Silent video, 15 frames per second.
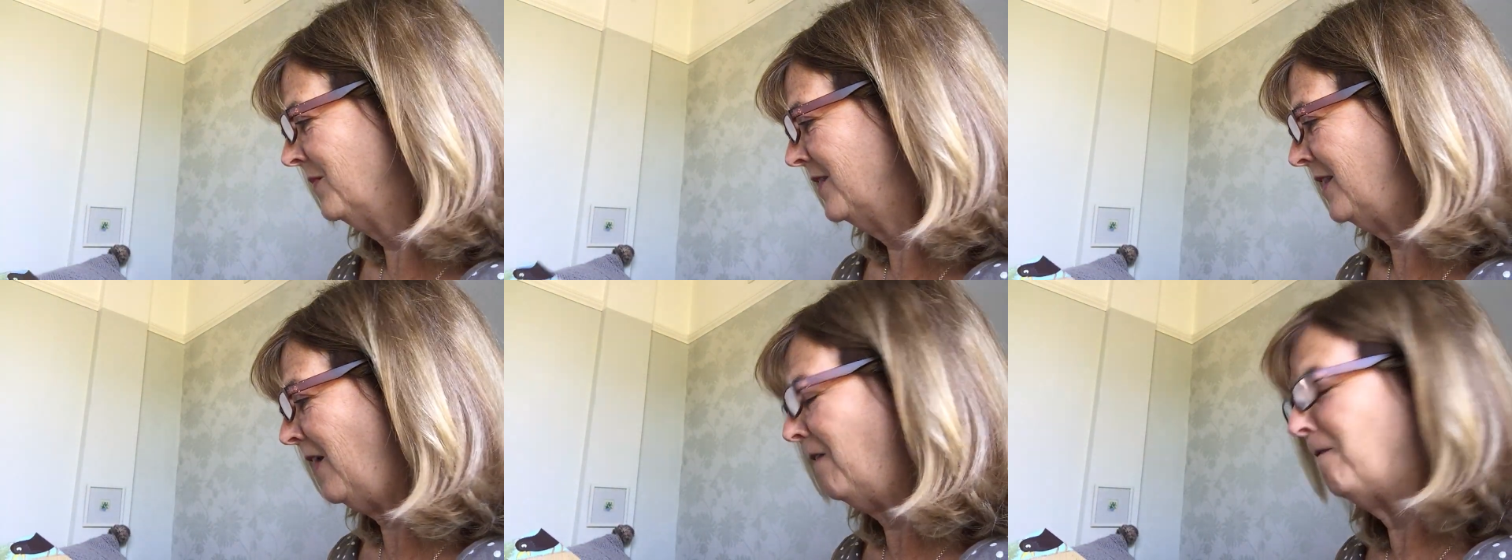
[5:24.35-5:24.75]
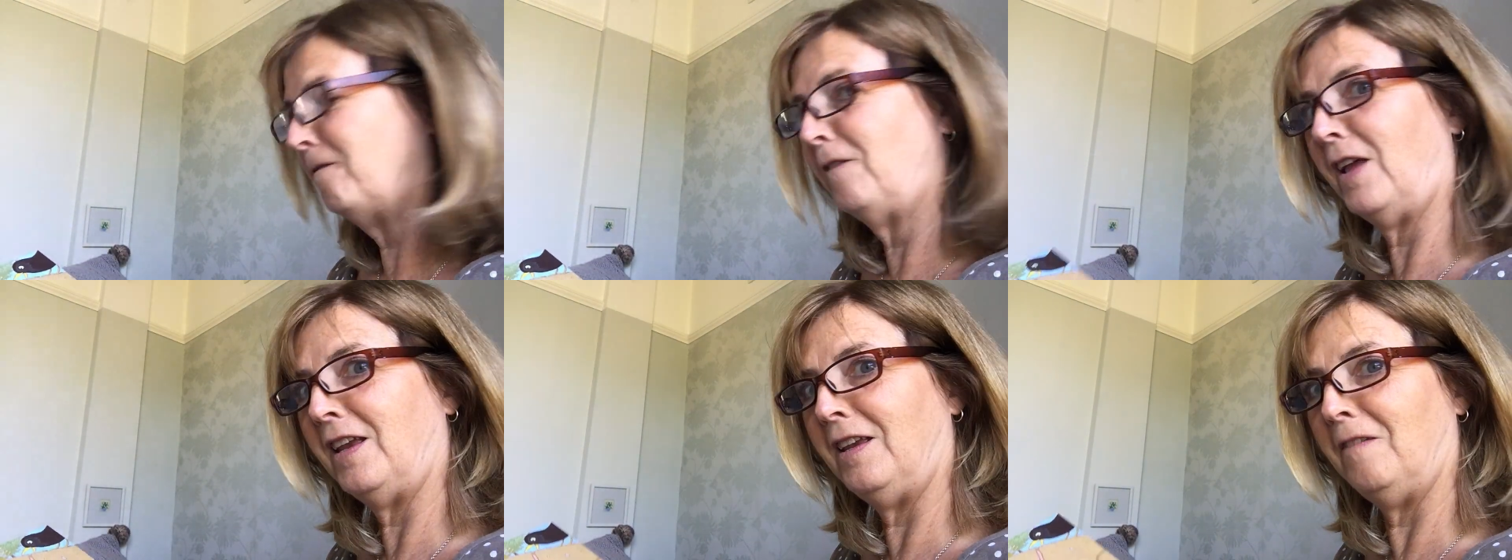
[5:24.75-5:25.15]
Their
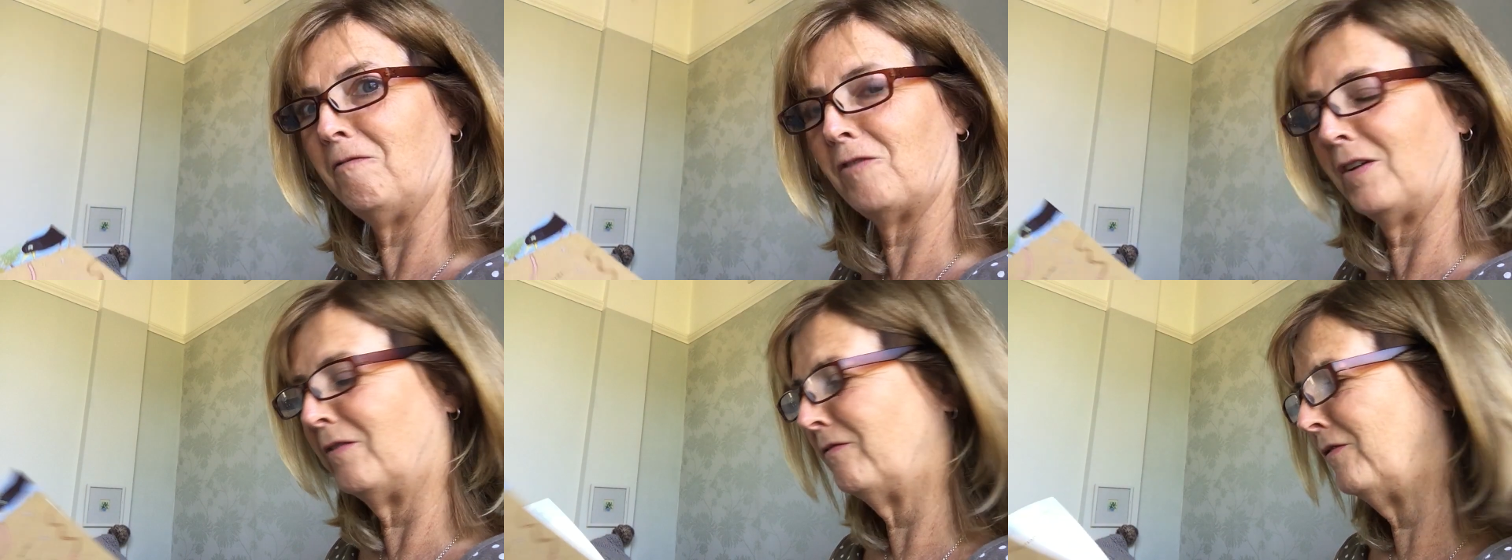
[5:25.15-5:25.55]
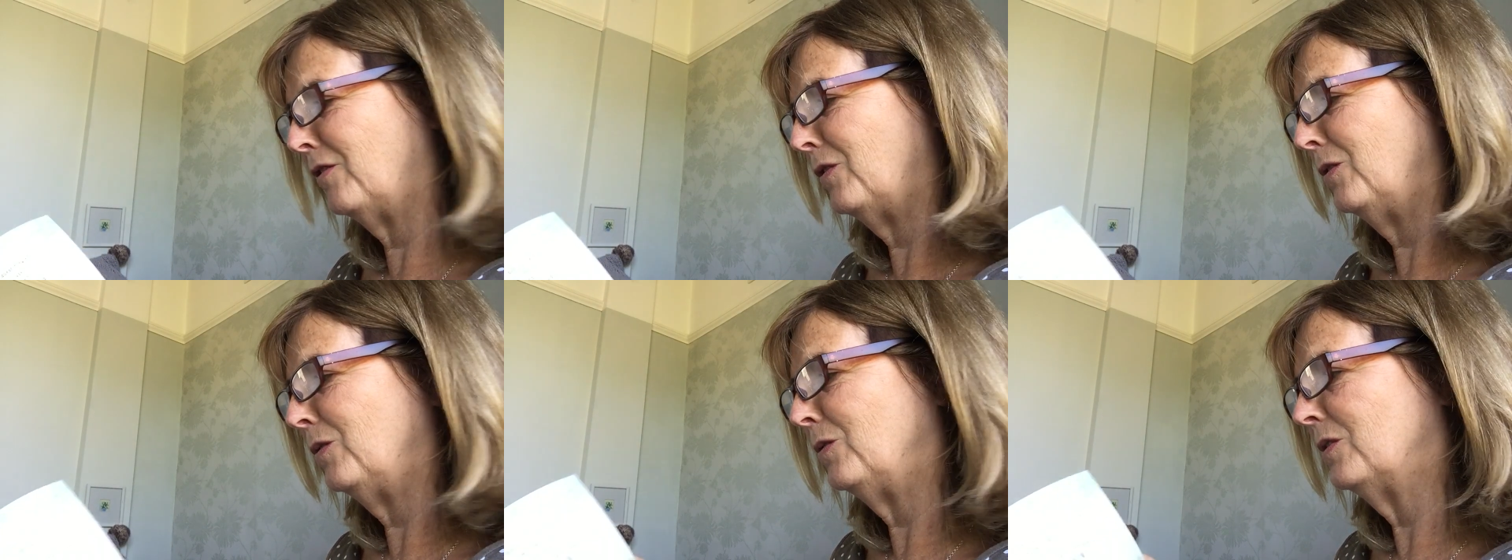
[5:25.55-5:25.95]
favourite
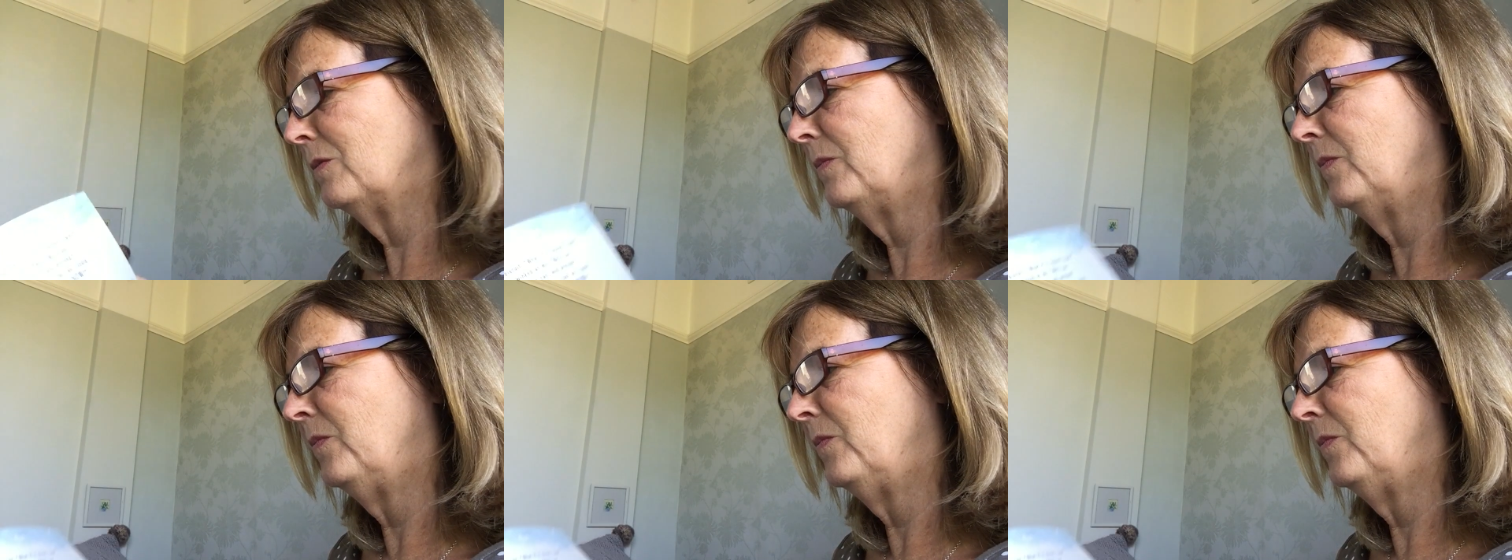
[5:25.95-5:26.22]
food.